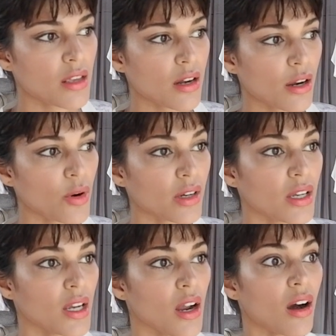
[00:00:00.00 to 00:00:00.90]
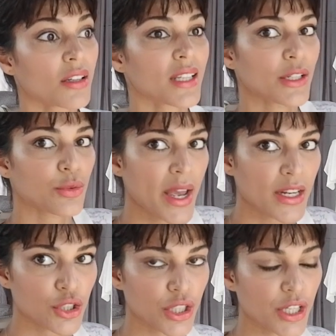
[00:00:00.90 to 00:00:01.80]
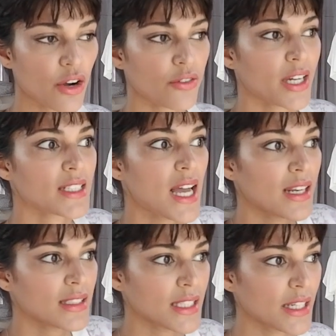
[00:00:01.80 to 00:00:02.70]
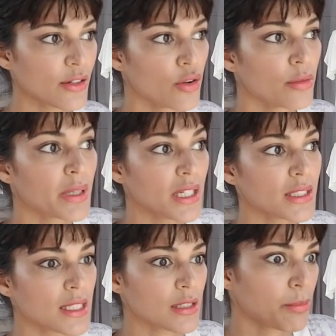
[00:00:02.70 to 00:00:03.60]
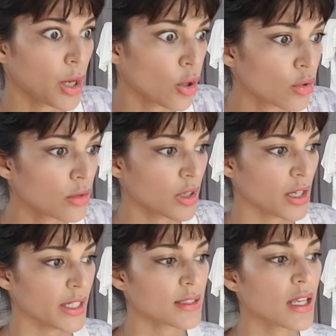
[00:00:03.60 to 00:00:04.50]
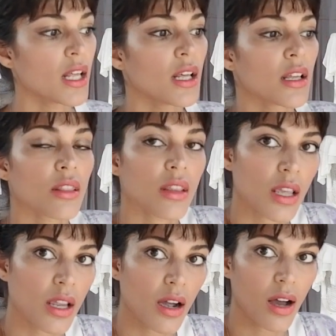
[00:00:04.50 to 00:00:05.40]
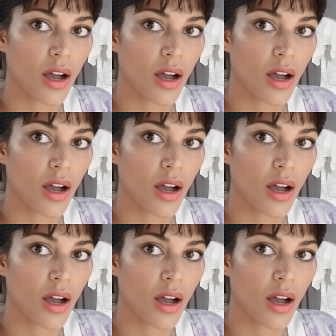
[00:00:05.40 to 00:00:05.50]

you know, our sexual energy, our vitality, and our ability to polarize the